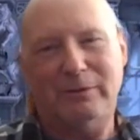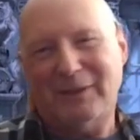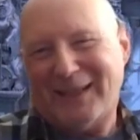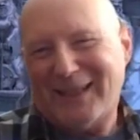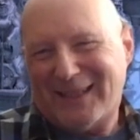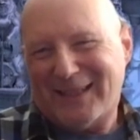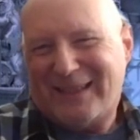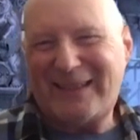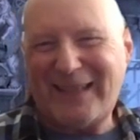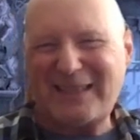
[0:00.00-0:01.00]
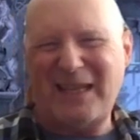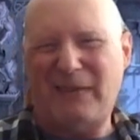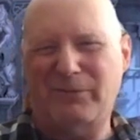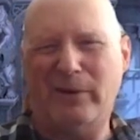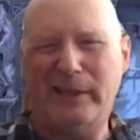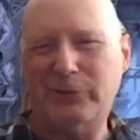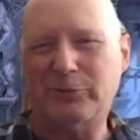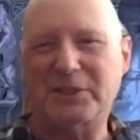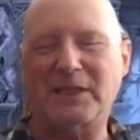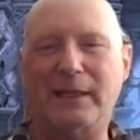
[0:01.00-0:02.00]
Well, that, that's not very
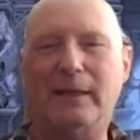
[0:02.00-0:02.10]
interesting,